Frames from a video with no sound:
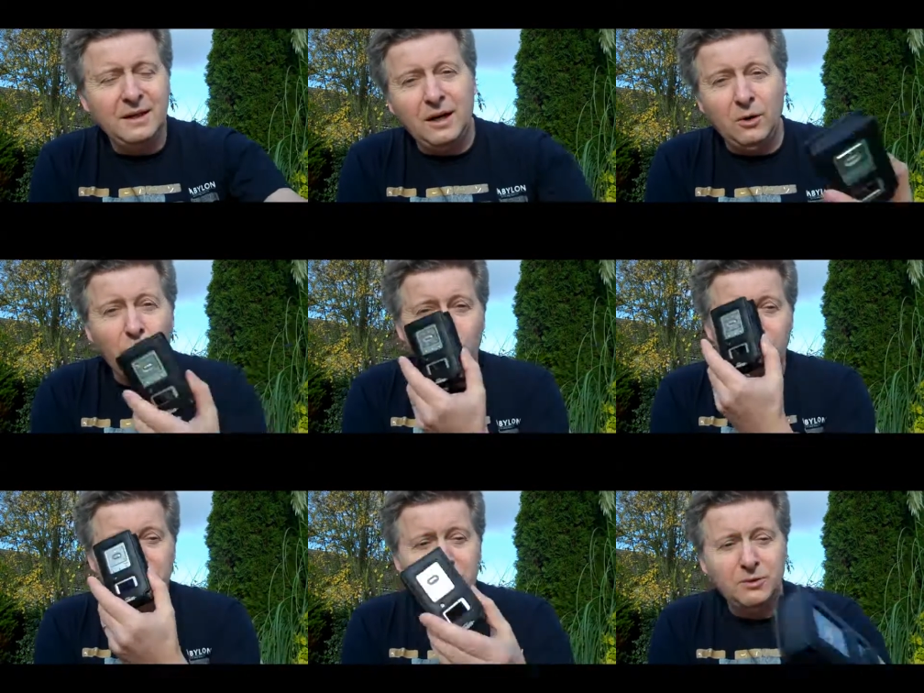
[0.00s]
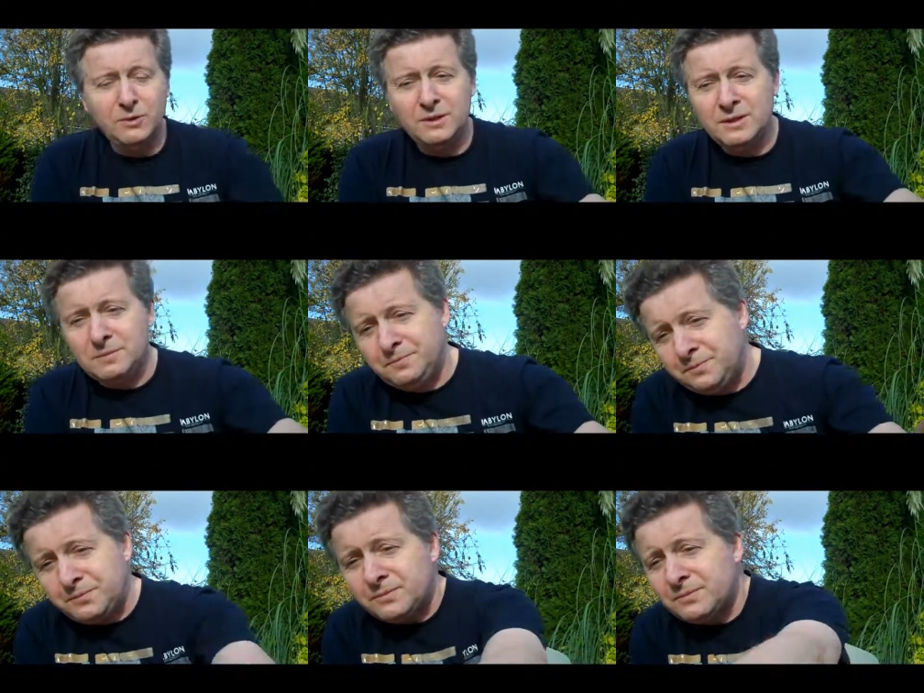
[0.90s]
our audio recorders,
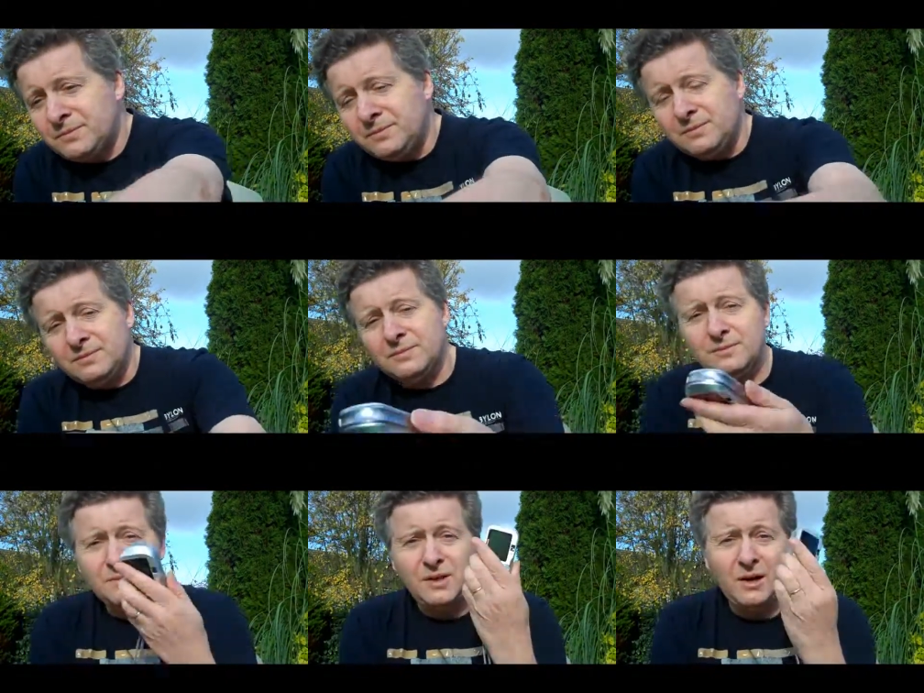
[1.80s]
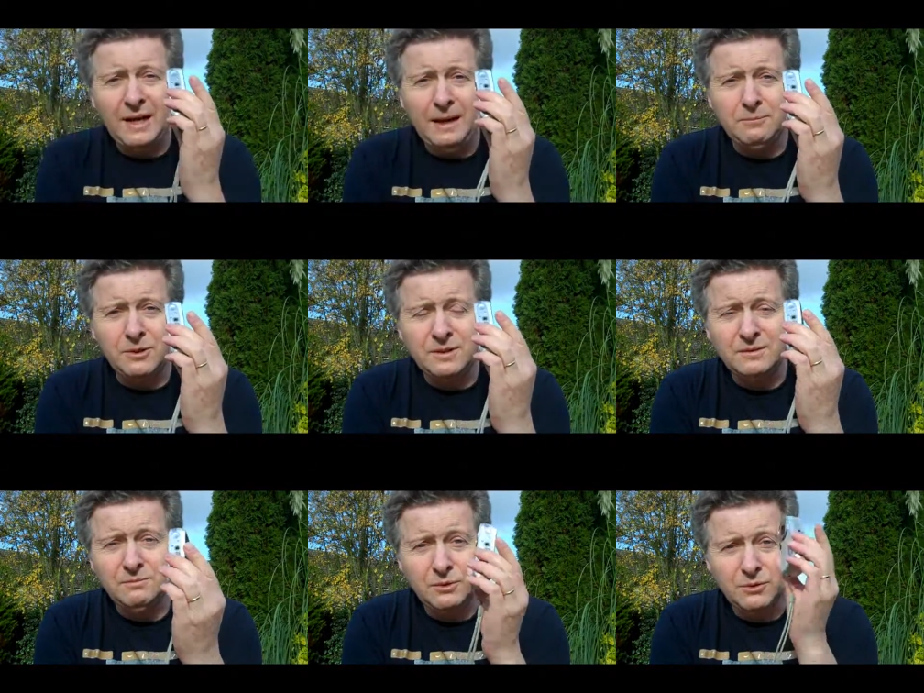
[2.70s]
our cameras,
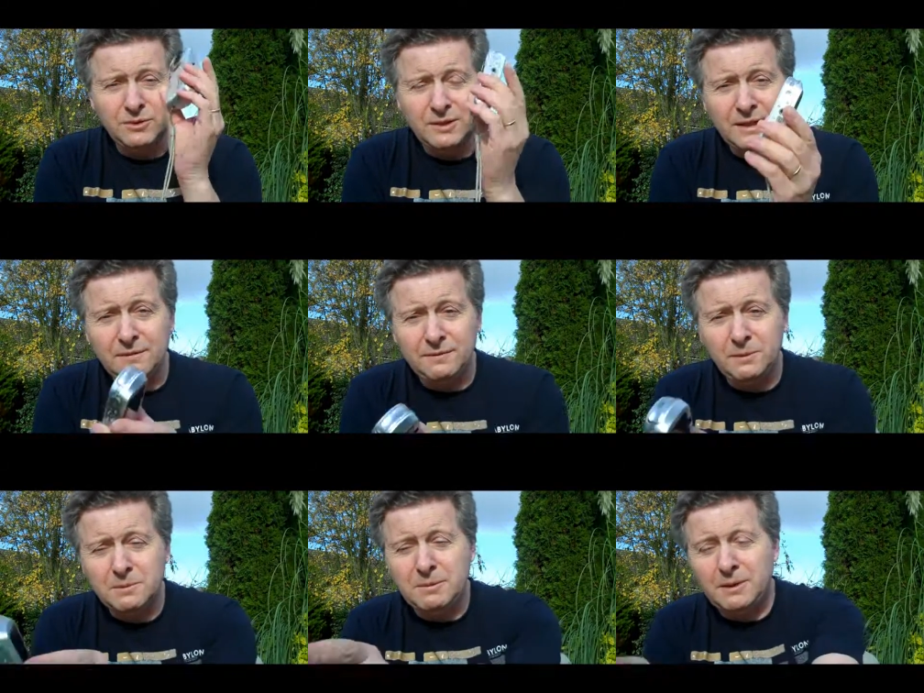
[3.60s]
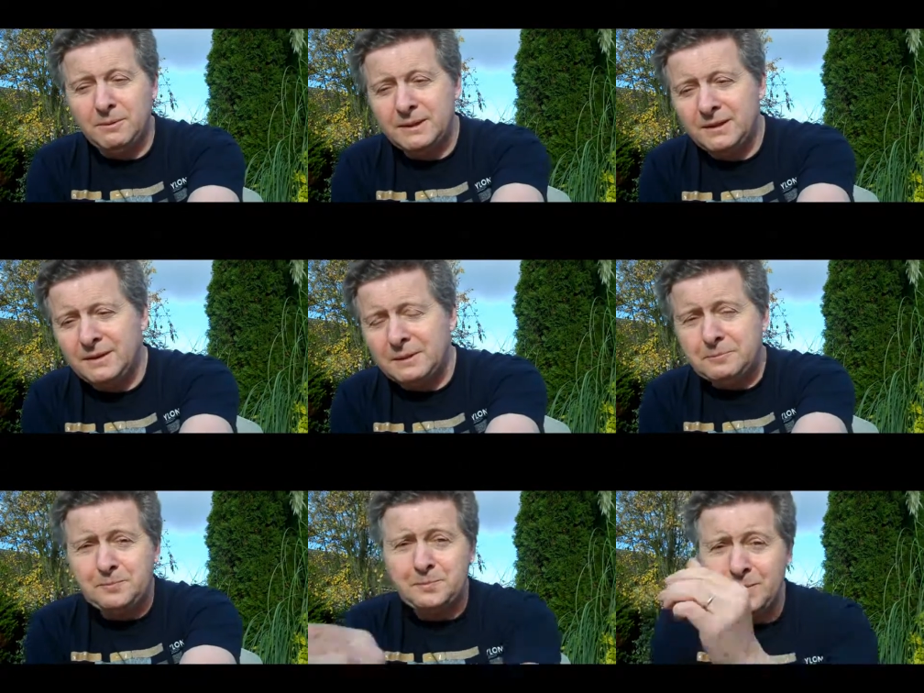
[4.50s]
which also take films, by the way, don't
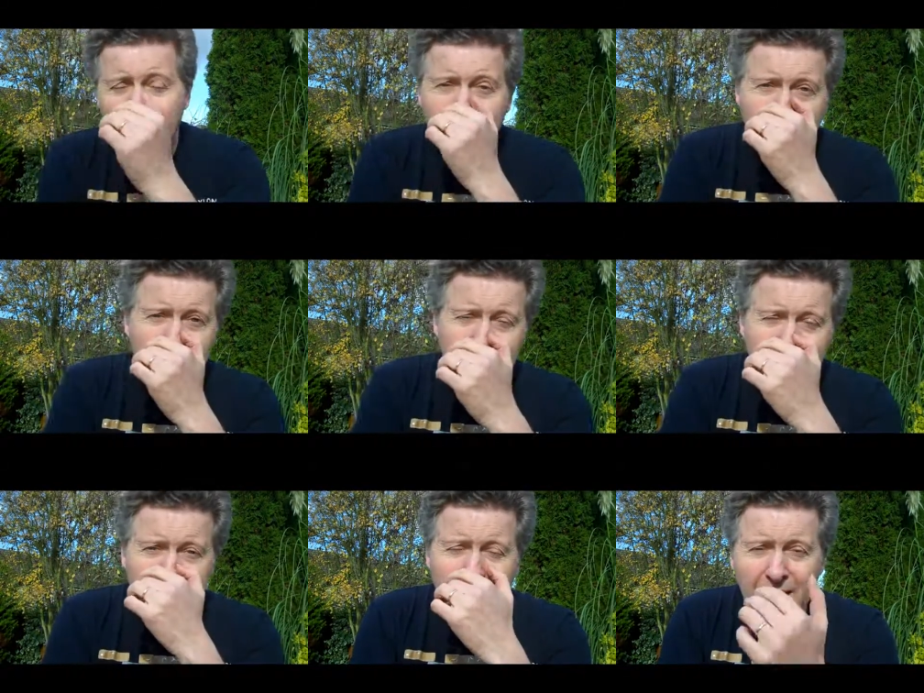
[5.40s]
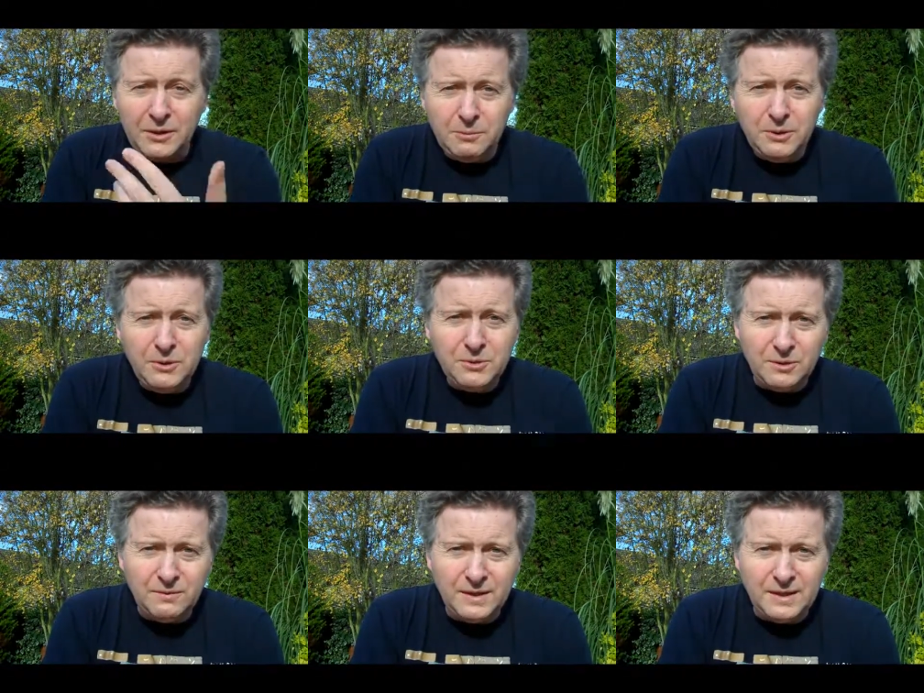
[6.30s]
they? How could we use all
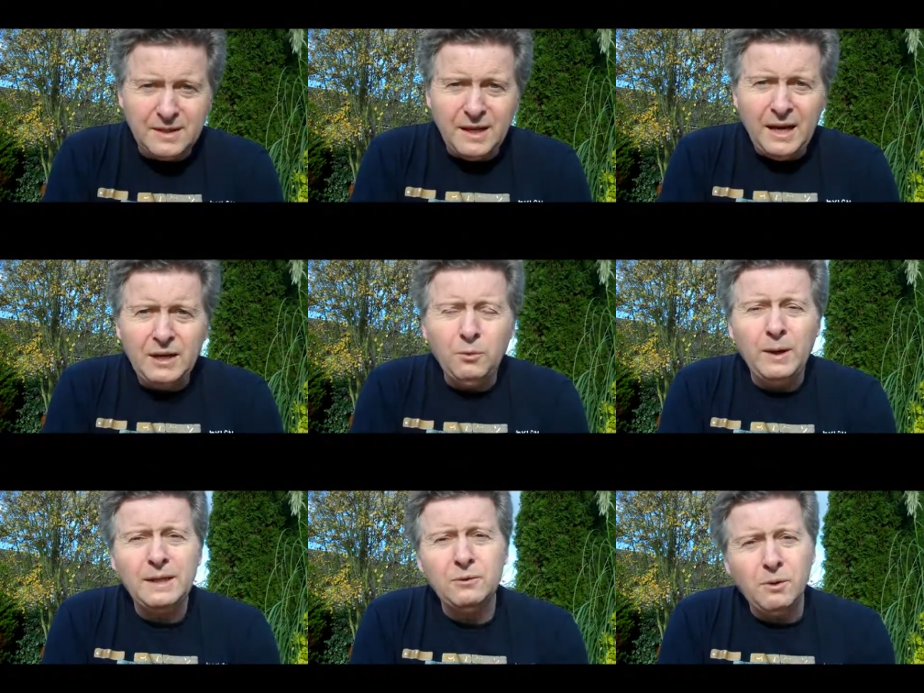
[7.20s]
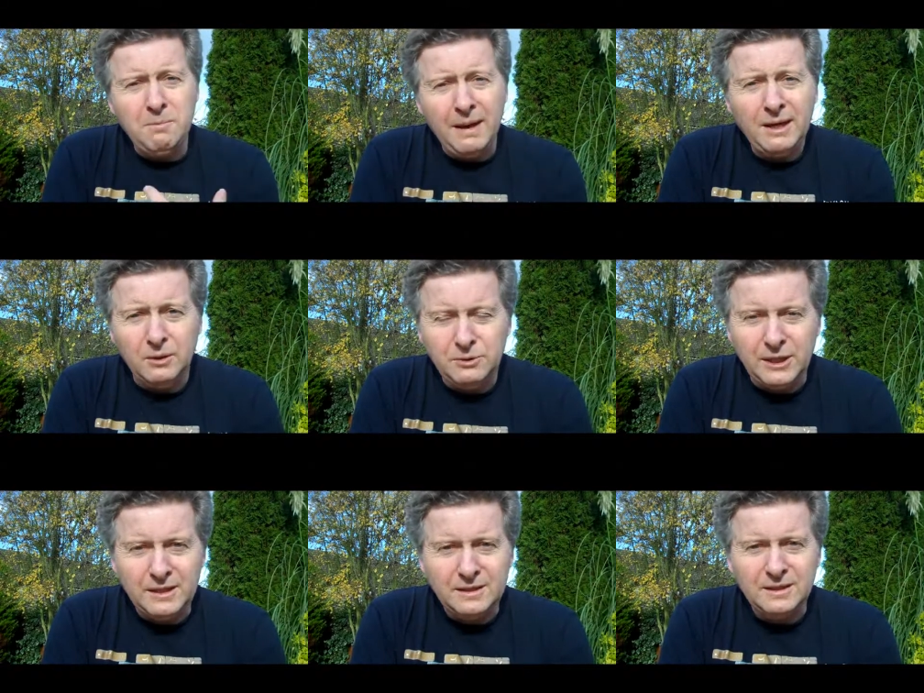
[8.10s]
of these in a way that we make
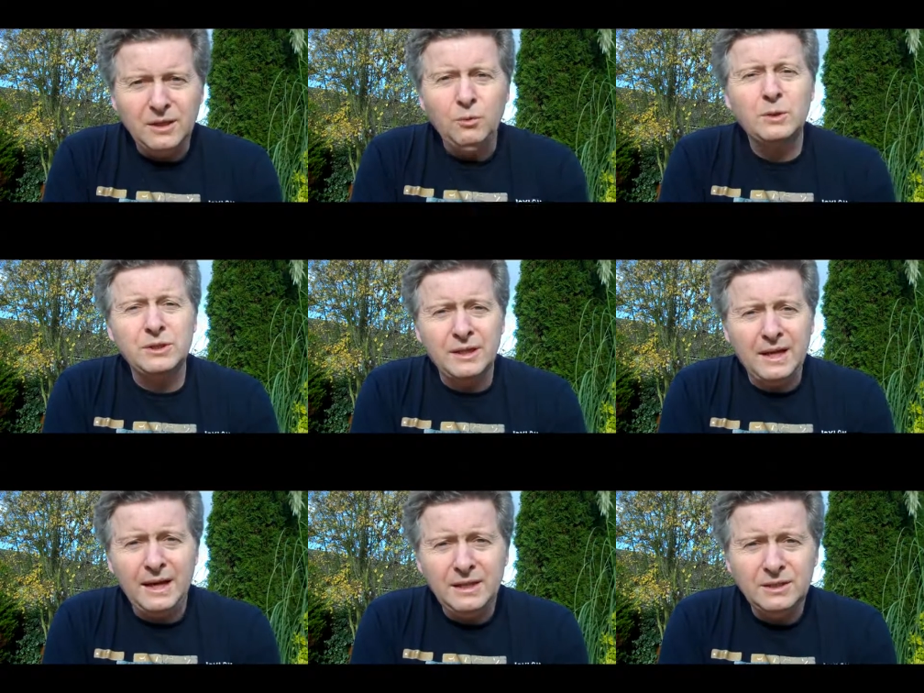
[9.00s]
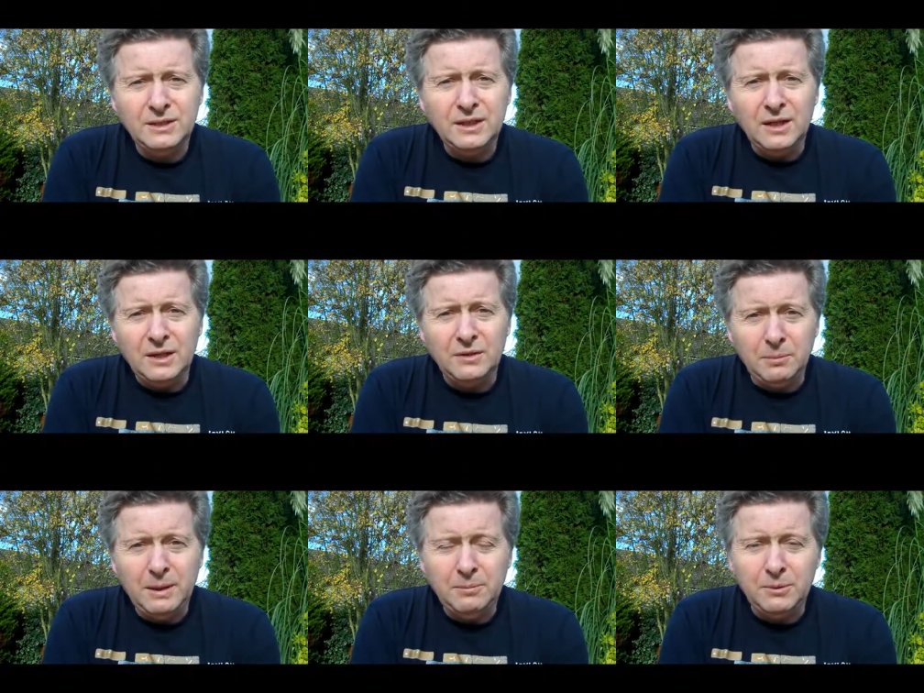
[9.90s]
objects which engage the
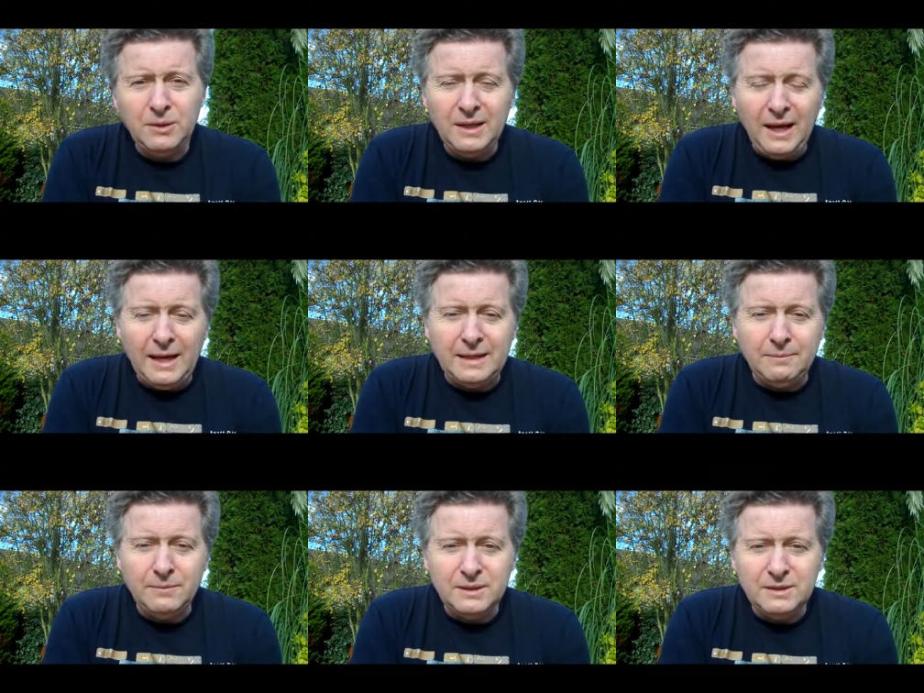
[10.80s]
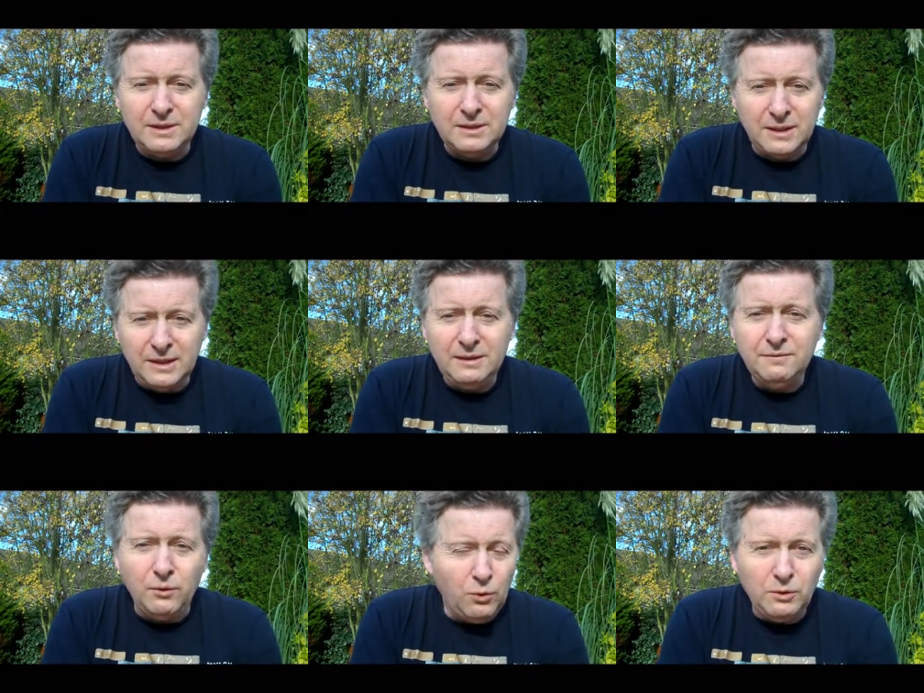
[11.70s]
people that live
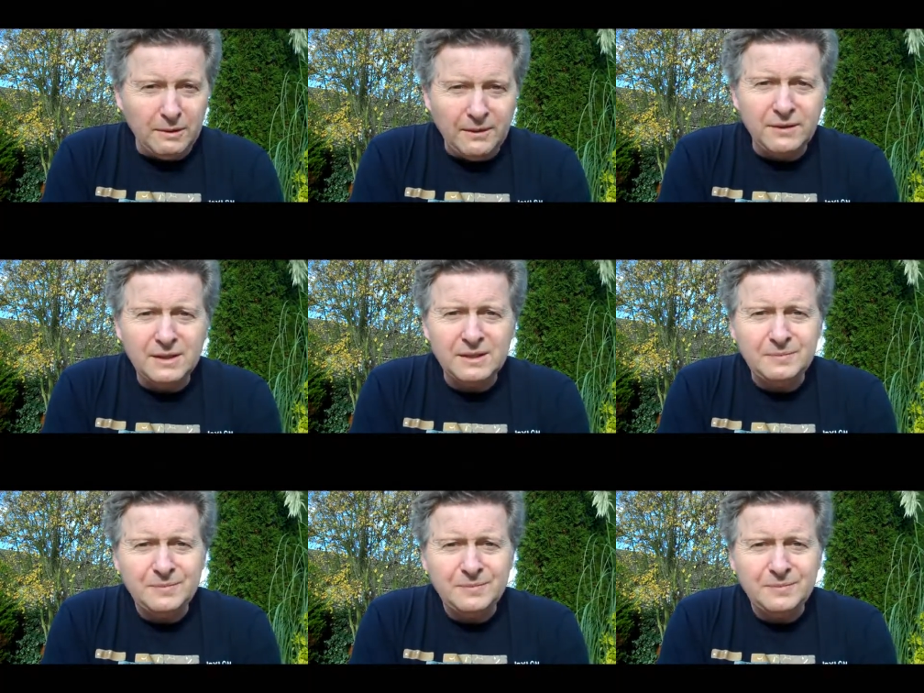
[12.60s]
all around us,